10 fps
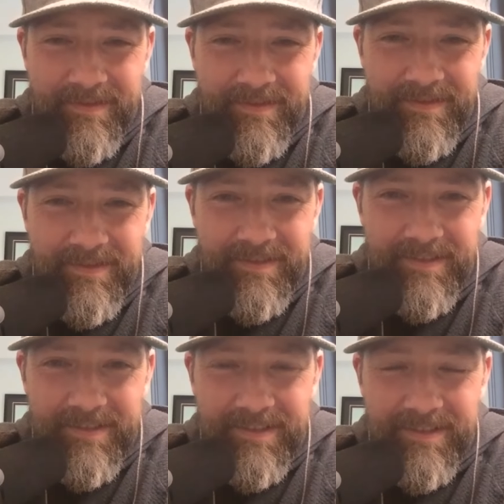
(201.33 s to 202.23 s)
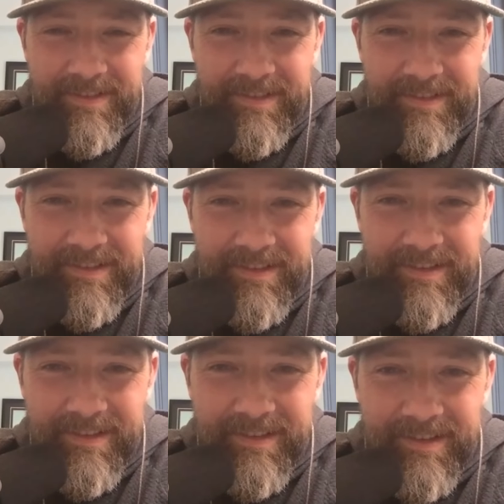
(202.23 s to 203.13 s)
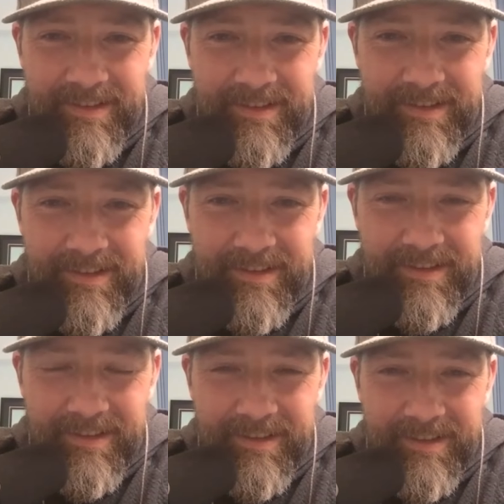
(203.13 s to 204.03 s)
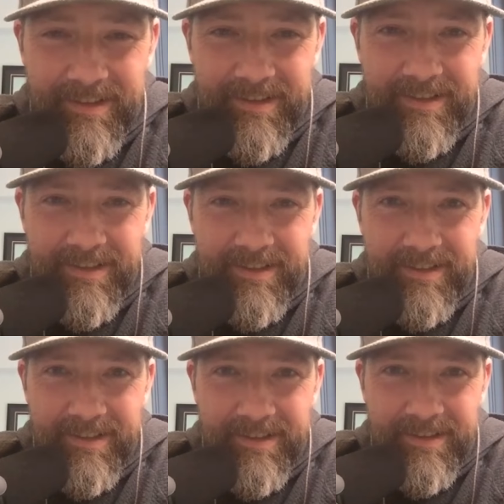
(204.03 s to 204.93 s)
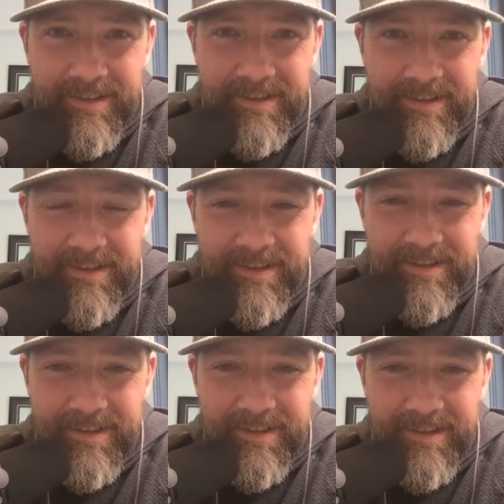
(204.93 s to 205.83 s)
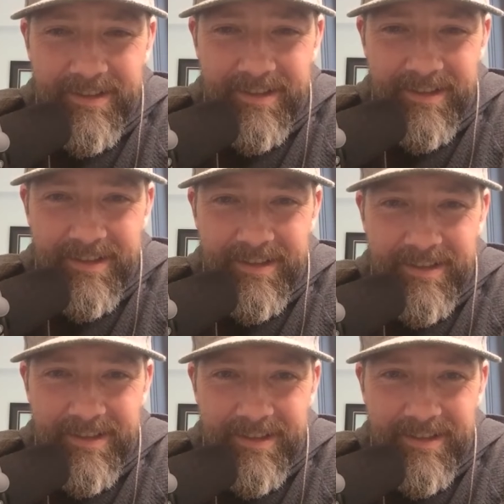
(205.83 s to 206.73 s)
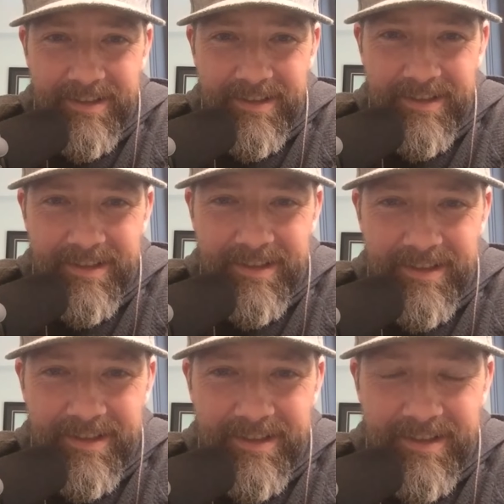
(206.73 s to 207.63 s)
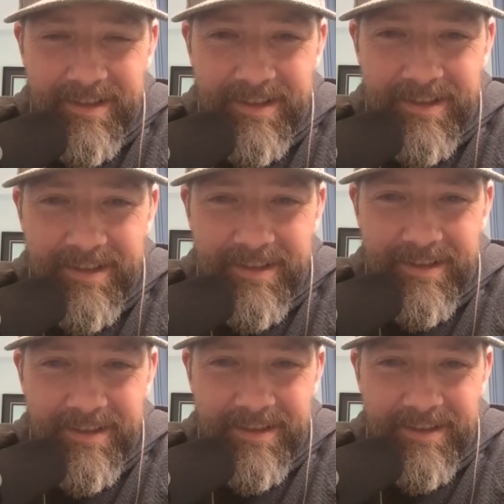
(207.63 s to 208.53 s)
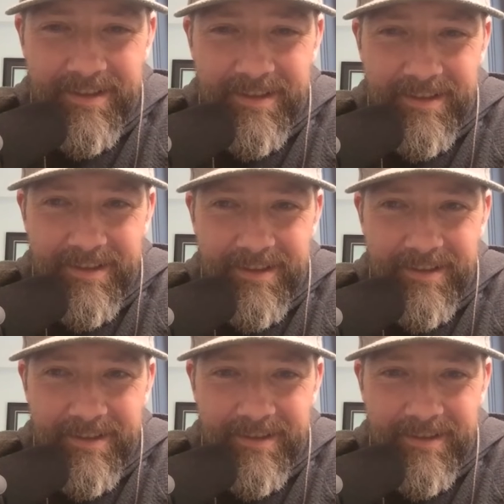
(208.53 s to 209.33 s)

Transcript: This person isn't speaking.